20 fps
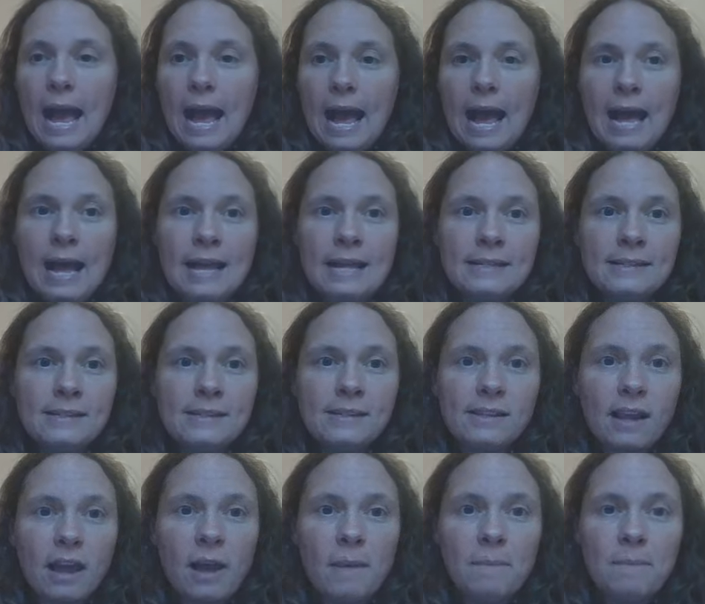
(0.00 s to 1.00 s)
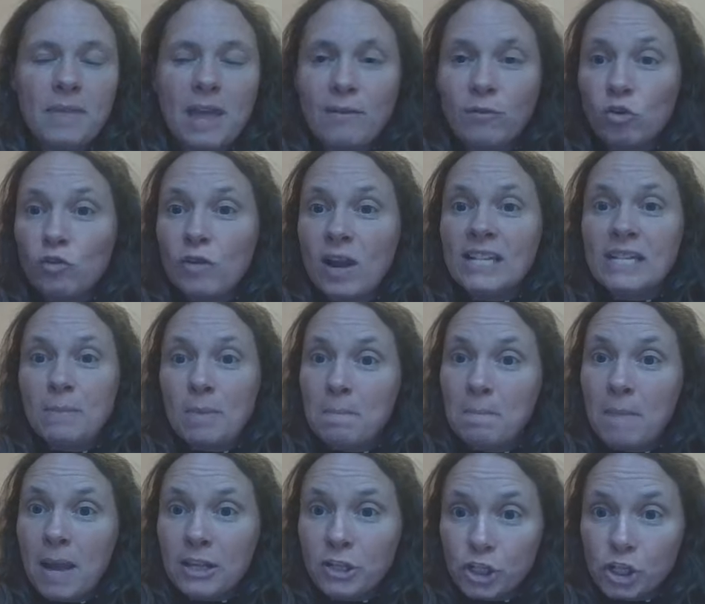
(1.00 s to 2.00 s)
And um, they've already been
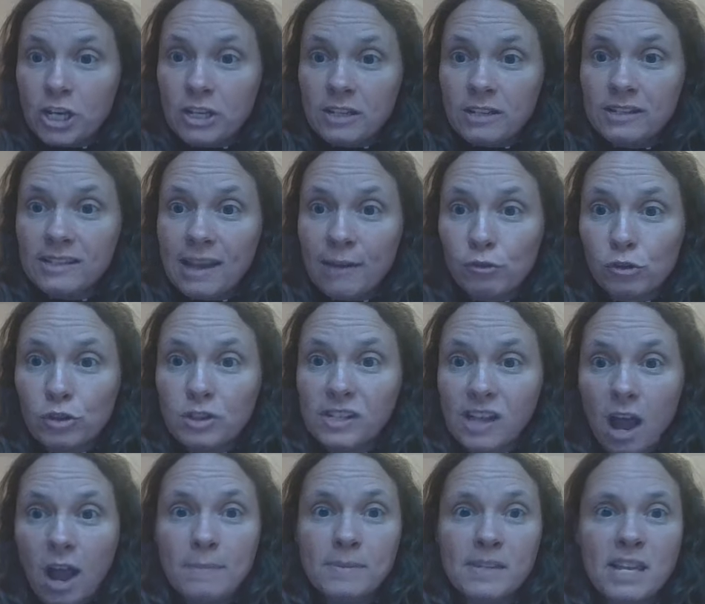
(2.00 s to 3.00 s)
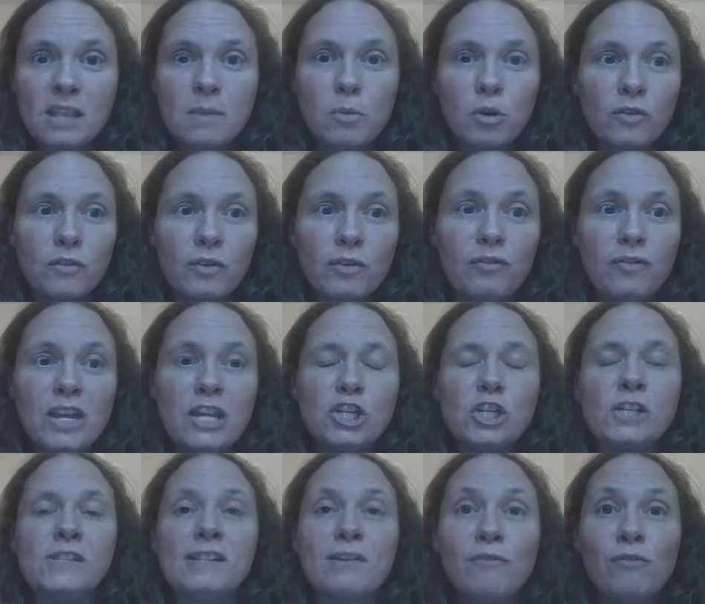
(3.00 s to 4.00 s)
mentioned several times in the book of
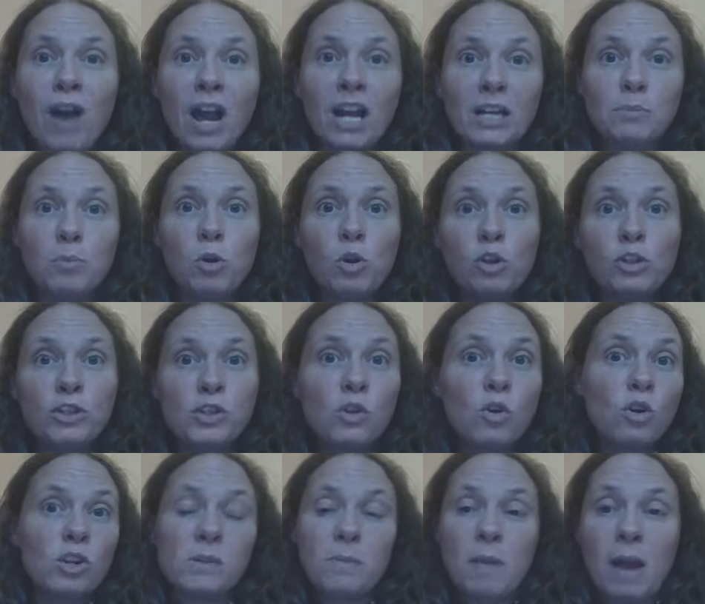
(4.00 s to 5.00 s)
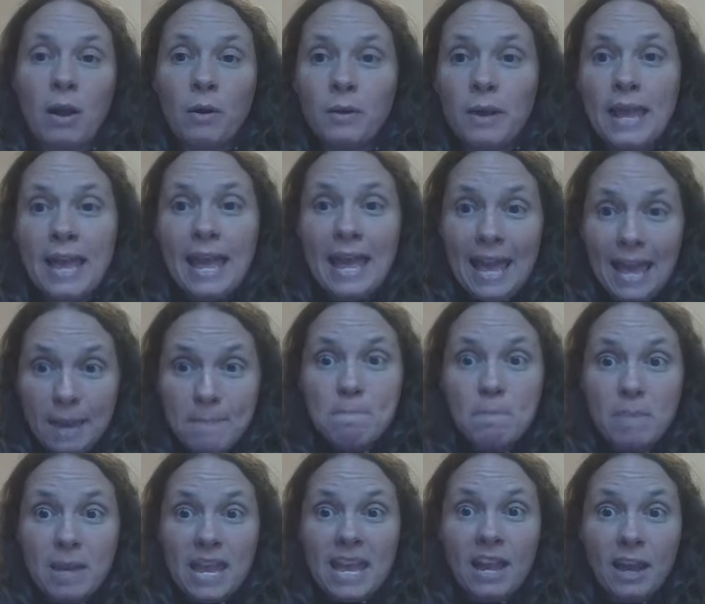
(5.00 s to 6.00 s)
Ephesians. In fact, Paul talks about him
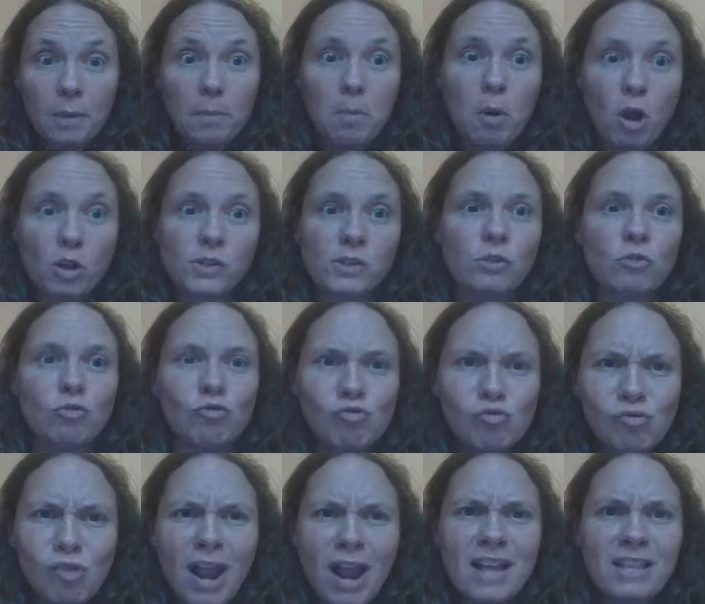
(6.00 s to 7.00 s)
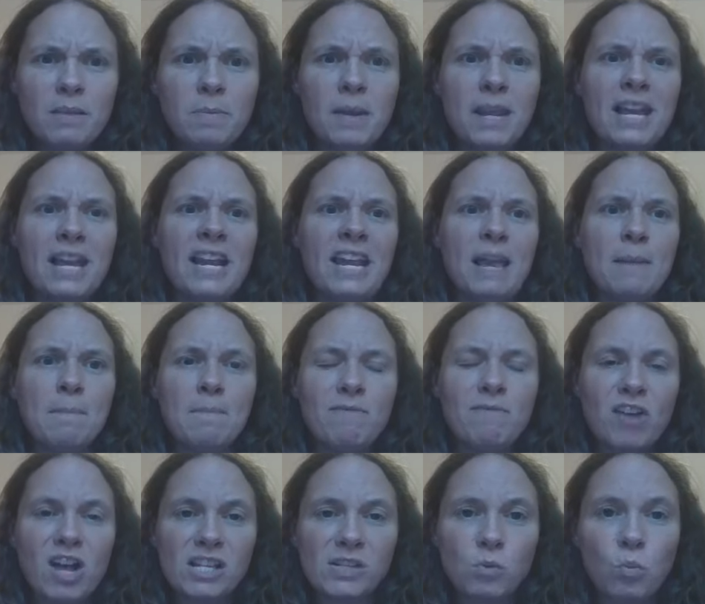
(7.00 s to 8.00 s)
being an apostle right at the beginning in
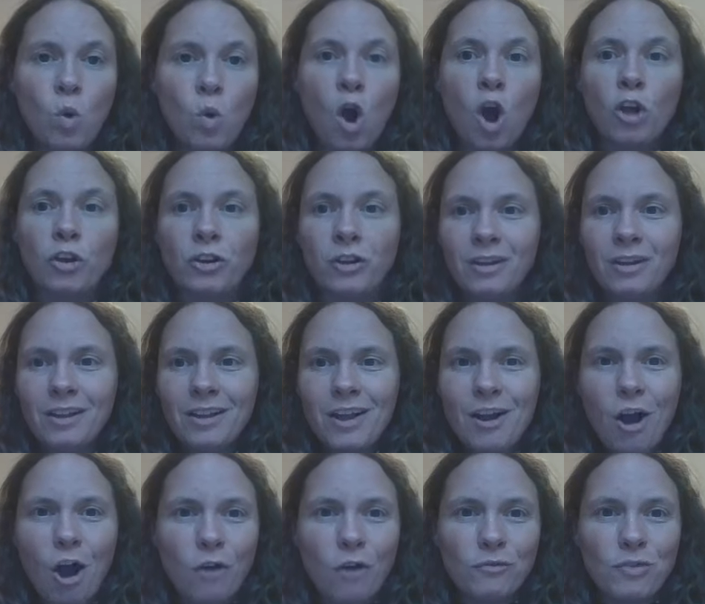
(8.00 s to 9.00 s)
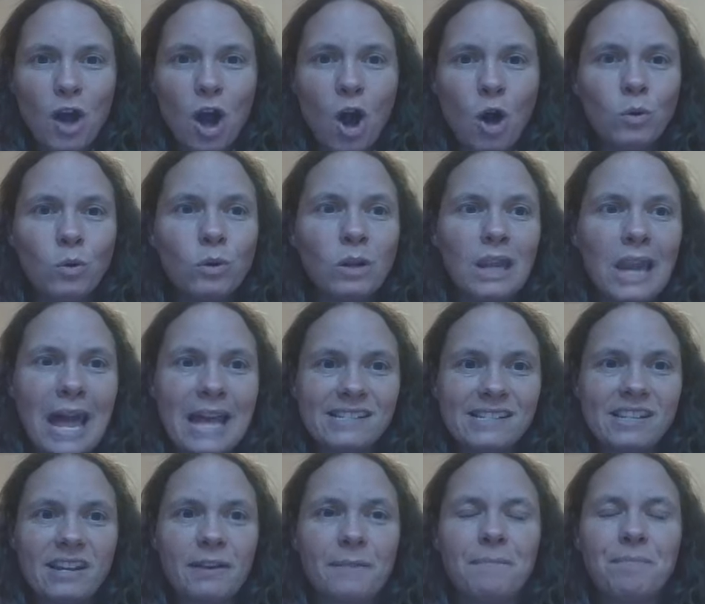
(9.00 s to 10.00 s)
verse 1 of the whole
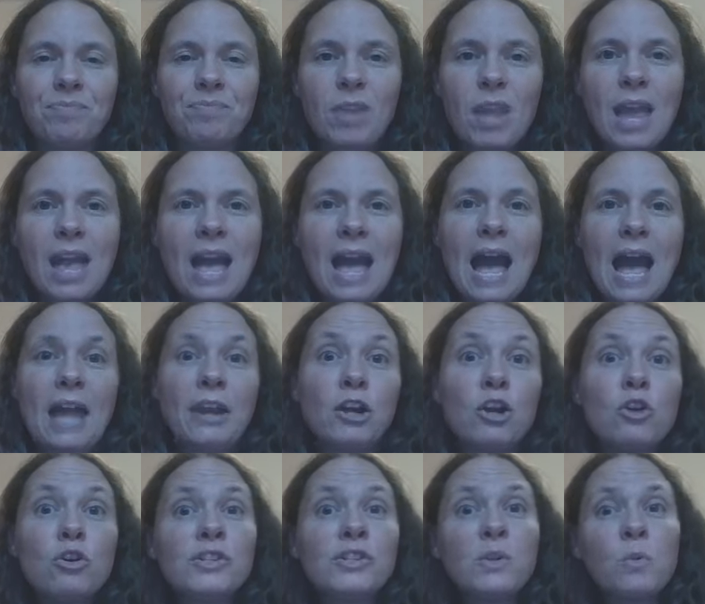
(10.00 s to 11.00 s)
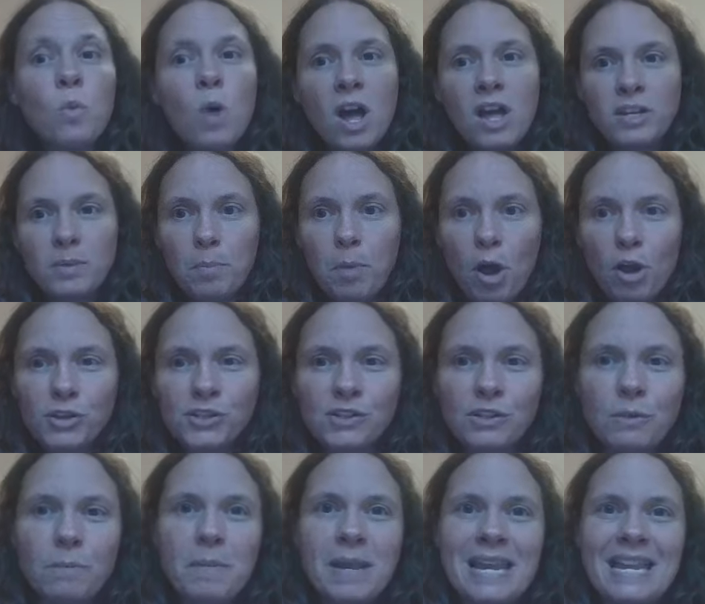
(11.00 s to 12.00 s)
letter. And of course, the word
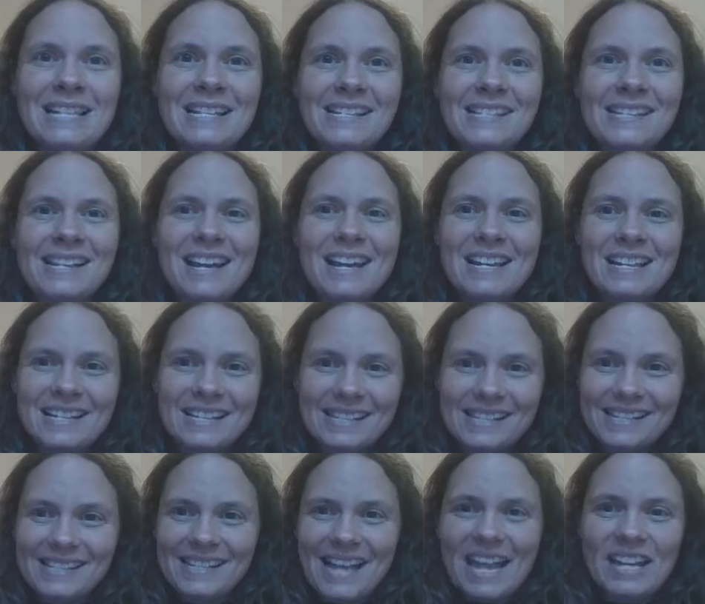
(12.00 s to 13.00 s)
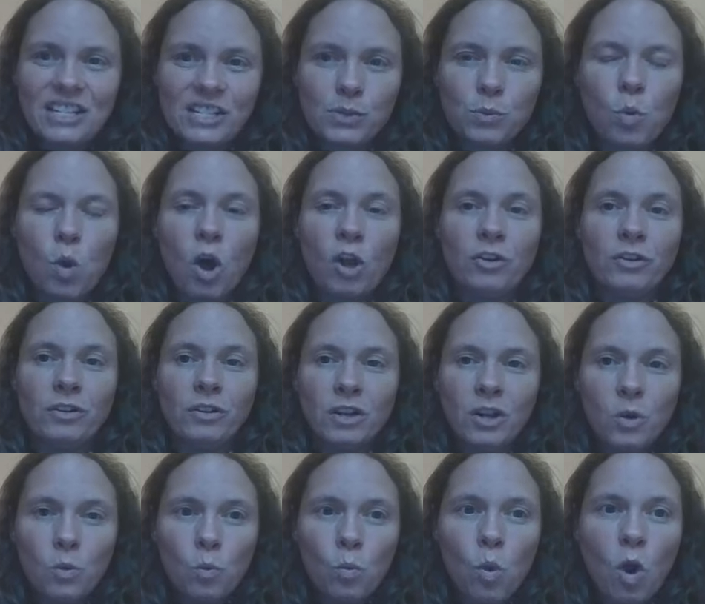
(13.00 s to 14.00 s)
apostle means sent one,
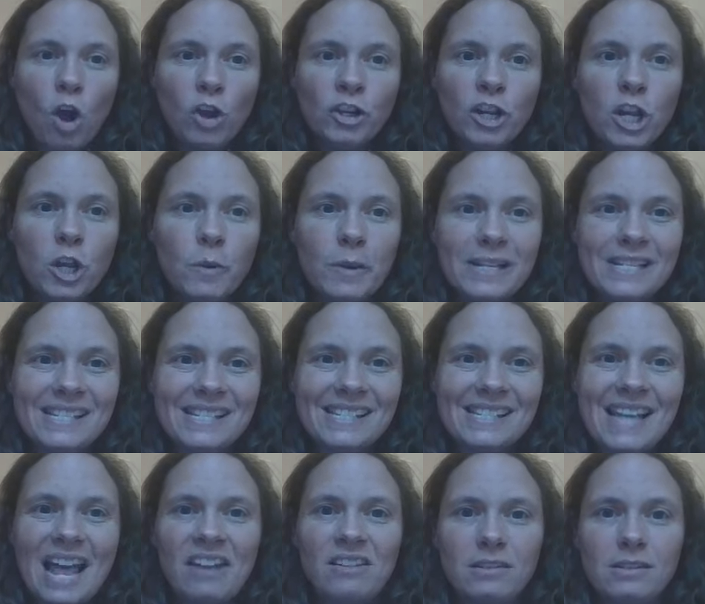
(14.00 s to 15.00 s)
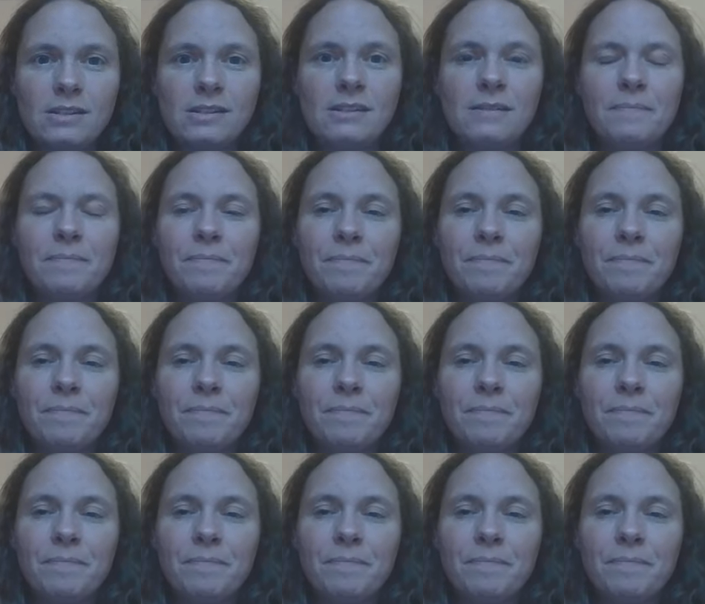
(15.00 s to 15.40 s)
one who is sent.